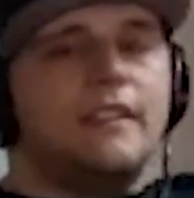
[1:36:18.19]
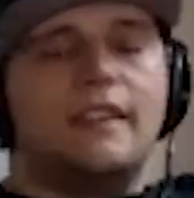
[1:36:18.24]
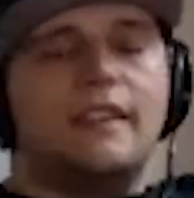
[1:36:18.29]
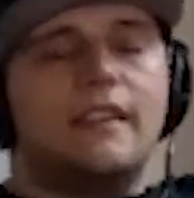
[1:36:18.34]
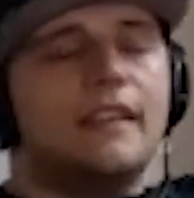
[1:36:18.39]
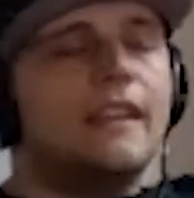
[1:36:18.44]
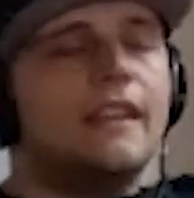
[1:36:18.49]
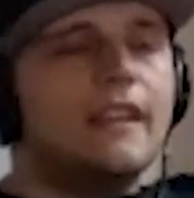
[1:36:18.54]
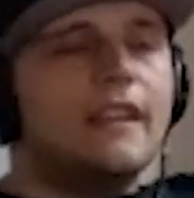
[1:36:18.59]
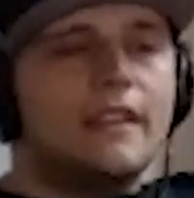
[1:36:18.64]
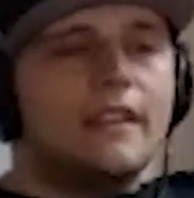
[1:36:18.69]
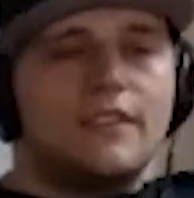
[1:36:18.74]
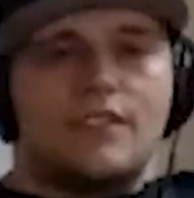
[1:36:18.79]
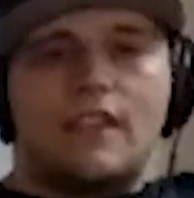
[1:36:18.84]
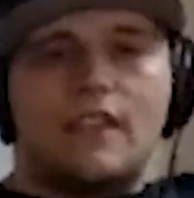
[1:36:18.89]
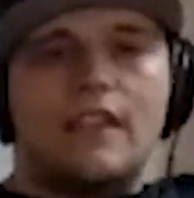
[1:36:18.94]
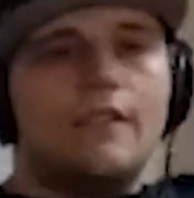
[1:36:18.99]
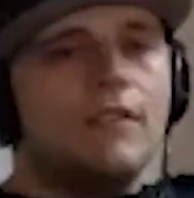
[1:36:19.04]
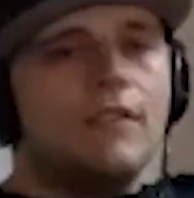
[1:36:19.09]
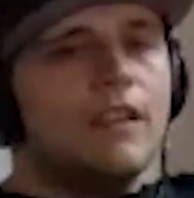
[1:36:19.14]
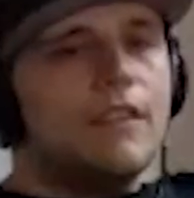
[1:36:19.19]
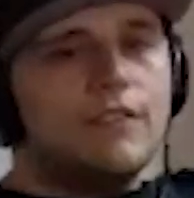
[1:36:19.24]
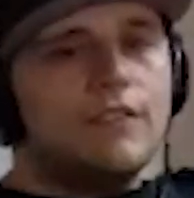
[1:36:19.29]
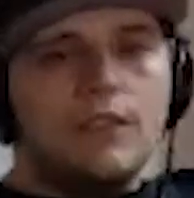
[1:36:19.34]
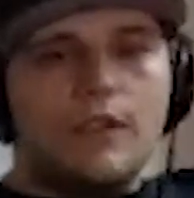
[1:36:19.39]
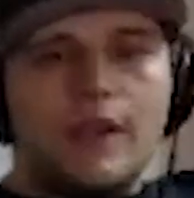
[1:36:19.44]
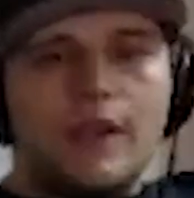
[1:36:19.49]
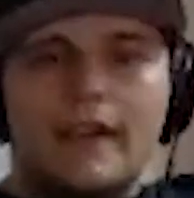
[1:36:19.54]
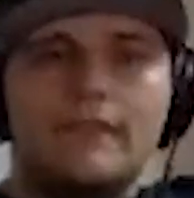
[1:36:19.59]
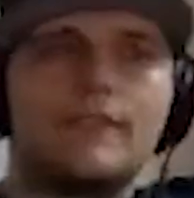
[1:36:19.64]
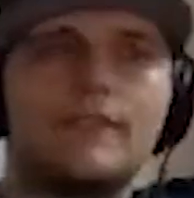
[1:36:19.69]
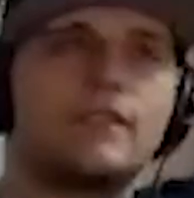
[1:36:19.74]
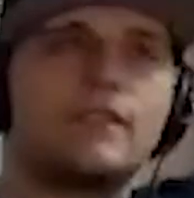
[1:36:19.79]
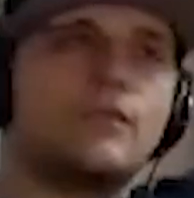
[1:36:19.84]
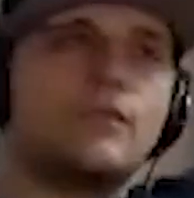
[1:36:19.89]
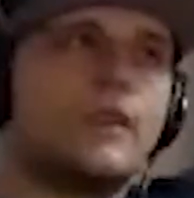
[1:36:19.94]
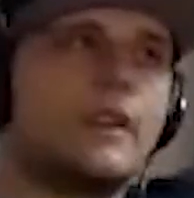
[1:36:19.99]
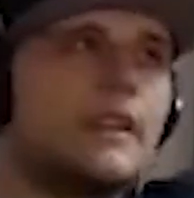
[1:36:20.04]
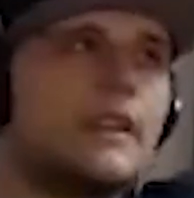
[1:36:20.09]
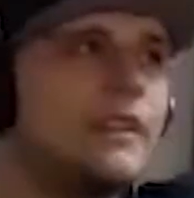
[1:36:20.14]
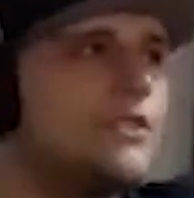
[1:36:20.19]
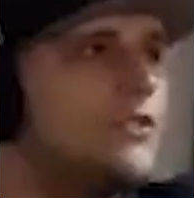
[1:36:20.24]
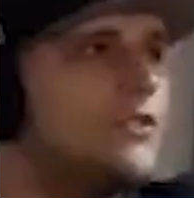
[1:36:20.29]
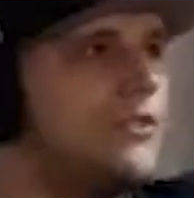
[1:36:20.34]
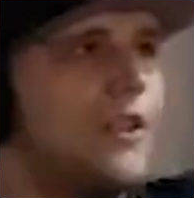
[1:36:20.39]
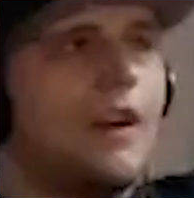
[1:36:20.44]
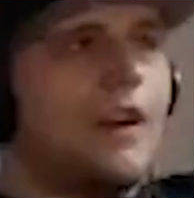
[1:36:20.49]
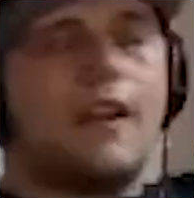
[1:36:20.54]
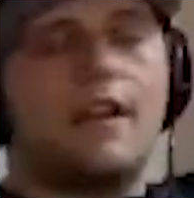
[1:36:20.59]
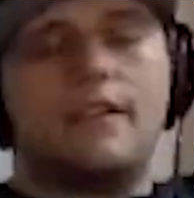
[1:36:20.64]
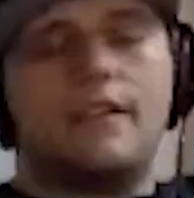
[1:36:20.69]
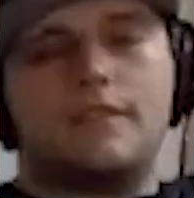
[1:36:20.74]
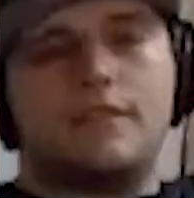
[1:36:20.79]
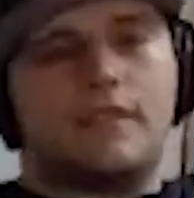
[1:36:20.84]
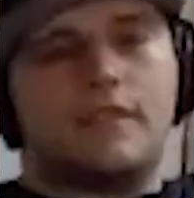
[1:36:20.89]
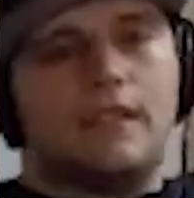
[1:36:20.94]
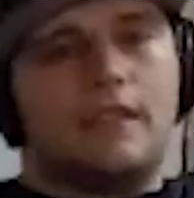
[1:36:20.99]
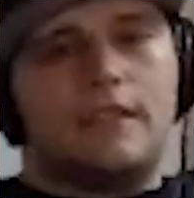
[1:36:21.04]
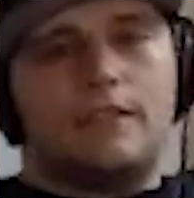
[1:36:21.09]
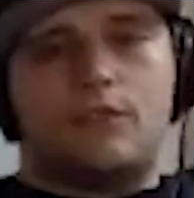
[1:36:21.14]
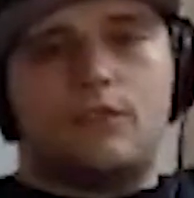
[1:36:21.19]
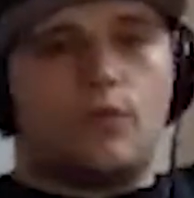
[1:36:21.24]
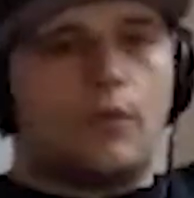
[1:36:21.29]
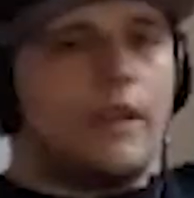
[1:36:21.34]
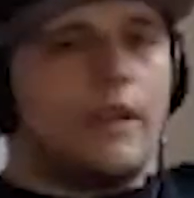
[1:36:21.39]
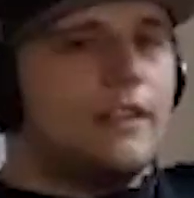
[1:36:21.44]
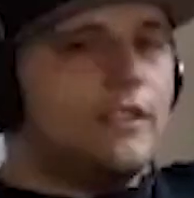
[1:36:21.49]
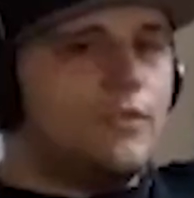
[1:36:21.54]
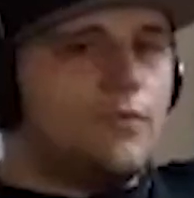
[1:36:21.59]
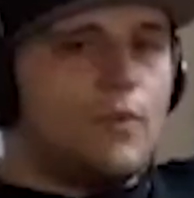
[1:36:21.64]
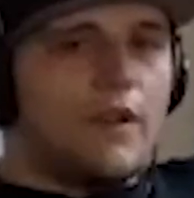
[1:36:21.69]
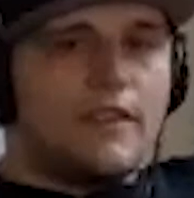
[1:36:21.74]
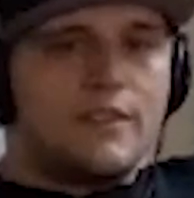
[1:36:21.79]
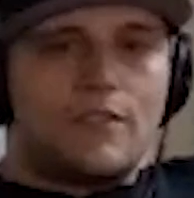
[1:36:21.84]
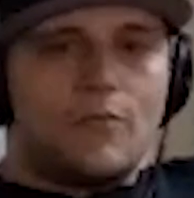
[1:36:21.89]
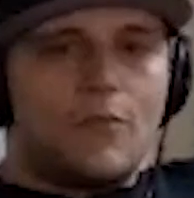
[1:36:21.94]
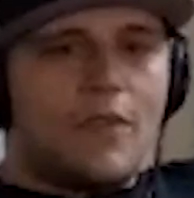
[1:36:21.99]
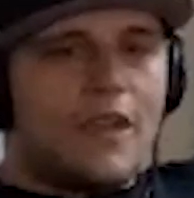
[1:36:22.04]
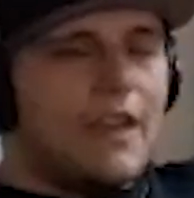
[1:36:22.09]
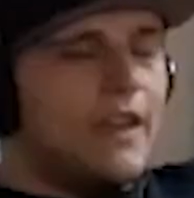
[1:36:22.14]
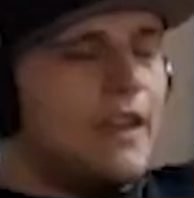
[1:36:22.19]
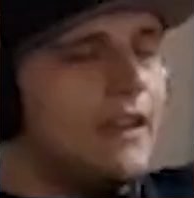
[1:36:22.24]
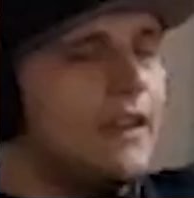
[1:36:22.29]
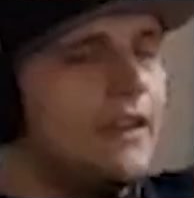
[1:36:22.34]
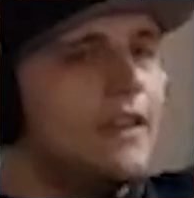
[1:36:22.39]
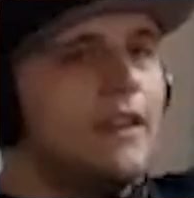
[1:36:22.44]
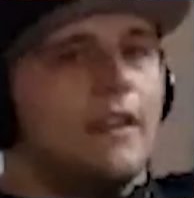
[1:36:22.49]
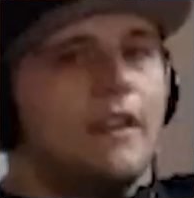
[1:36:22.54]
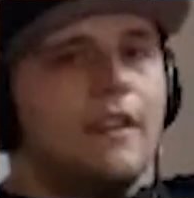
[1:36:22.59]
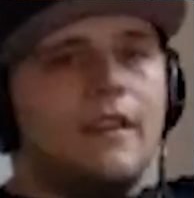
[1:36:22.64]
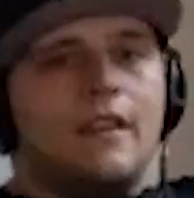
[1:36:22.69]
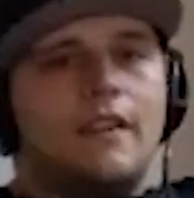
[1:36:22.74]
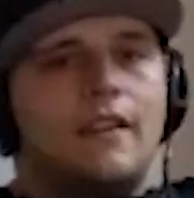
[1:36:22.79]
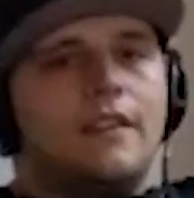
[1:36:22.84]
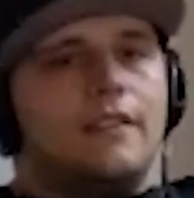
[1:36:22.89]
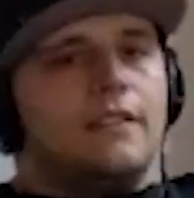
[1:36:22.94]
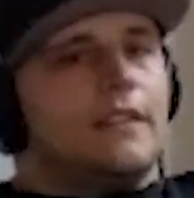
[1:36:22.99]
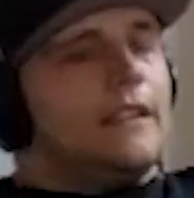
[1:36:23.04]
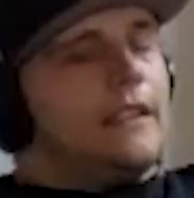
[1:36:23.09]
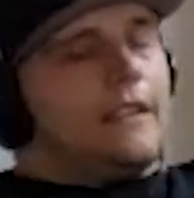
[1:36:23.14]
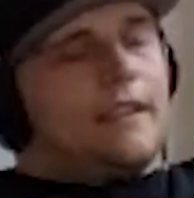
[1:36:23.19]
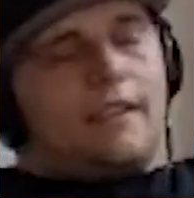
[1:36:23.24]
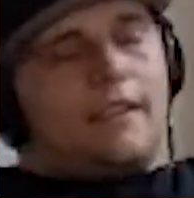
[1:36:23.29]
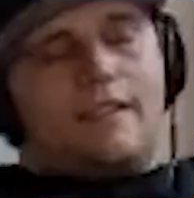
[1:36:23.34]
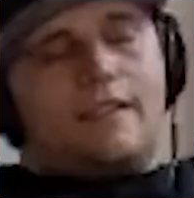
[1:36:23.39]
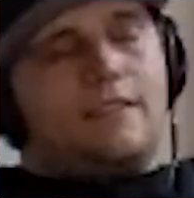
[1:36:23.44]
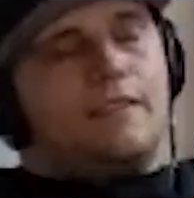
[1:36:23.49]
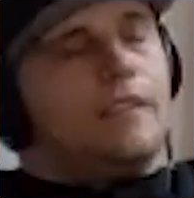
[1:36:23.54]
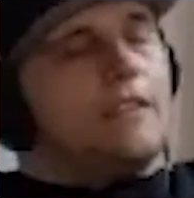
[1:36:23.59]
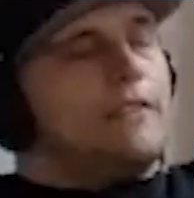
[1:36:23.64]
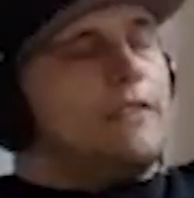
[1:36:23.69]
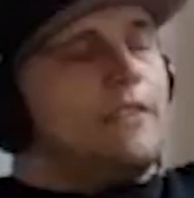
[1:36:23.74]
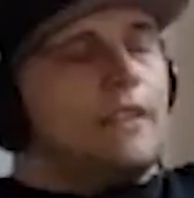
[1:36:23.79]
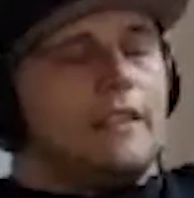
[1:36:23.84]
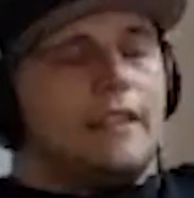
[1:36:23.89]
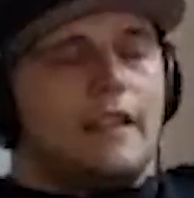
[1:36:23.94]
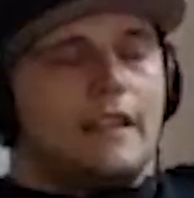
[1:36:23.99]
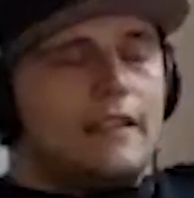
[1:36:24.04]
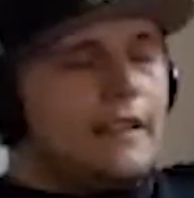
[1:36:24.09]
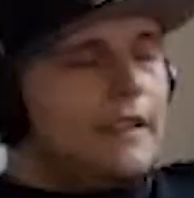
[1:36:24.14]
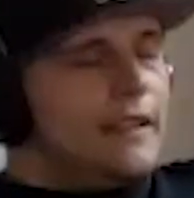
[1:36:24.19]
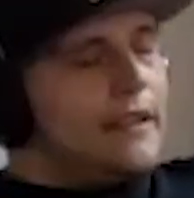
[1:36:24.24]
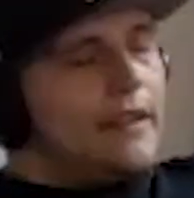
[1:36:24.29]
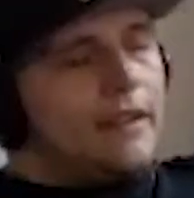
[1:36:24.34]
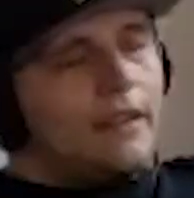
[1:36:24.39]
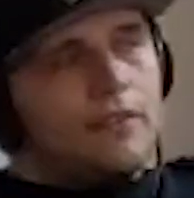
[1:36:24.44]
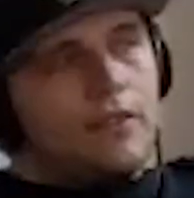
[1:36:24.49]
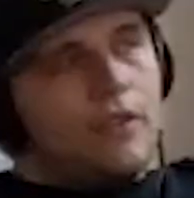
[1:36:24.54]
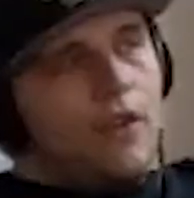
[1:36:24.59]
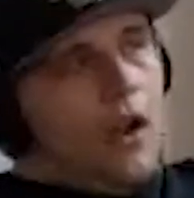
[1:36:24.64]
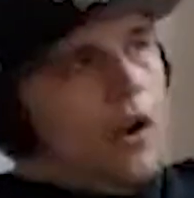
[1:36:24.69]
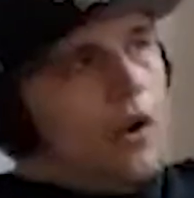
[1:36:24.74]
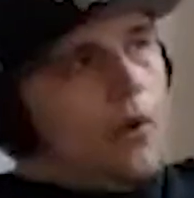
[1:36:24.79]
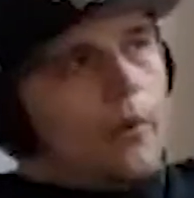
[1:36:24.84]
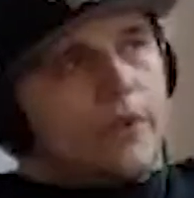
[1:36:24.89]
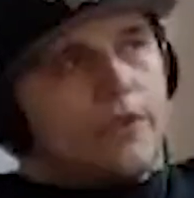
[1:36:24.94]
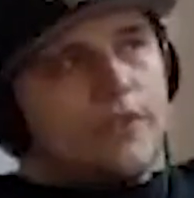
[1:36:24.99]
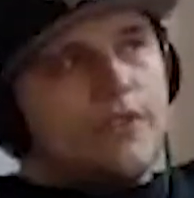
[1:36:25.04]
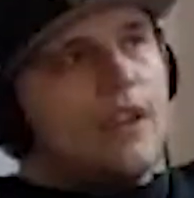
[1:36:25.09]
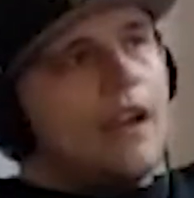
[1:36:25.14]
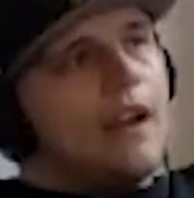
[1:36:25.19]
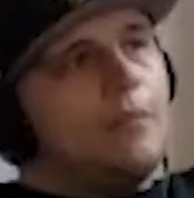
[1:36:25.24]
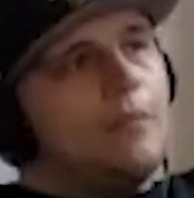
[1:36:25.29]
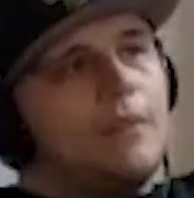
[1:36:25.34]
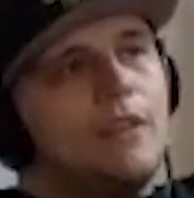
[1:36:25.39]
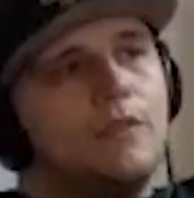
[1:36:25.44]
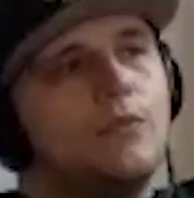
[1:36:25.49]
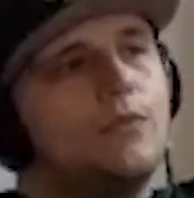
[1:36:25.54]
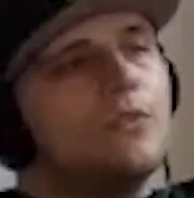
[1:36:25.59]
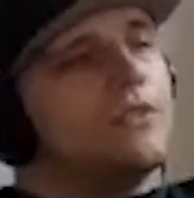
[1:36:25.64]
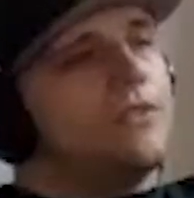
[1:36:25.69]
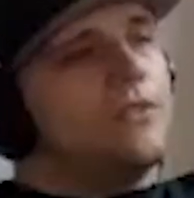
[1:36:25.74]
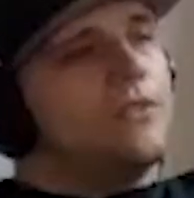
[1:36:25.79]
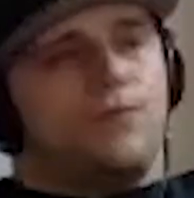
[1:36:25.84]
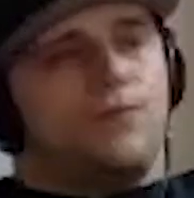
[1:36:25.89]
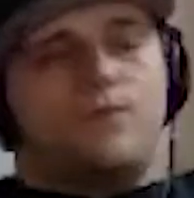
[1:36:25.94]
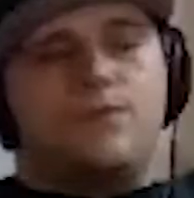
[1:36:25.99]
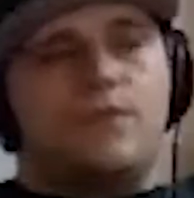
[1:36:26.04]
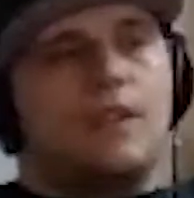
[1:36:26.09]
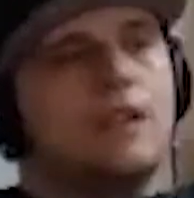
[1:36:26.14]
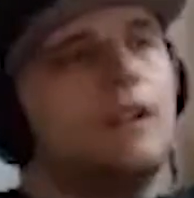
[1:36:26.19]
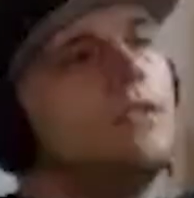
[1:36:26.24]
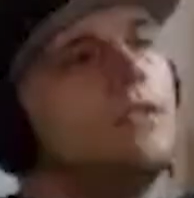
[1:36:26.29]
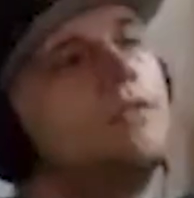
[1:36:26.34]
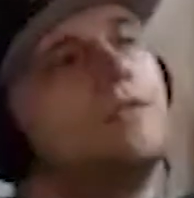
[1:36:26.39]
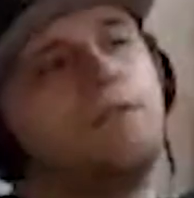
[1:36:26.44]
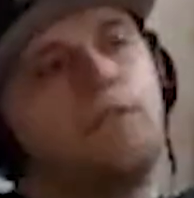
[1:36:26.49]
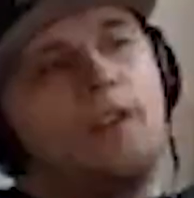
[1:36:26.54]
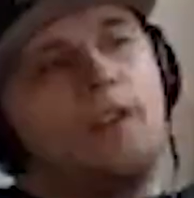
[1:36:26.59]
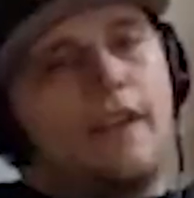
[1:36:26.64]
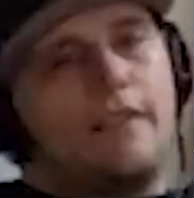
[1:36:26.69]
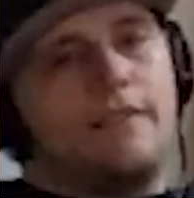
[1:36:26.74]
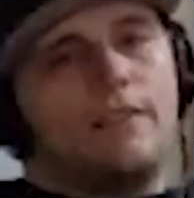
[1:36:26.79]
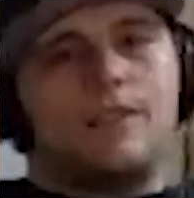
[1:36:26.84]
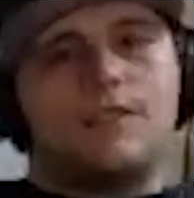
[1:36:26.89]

It is. Even if you have the greatest job, greatest resume, like the thing that like always got me was, 5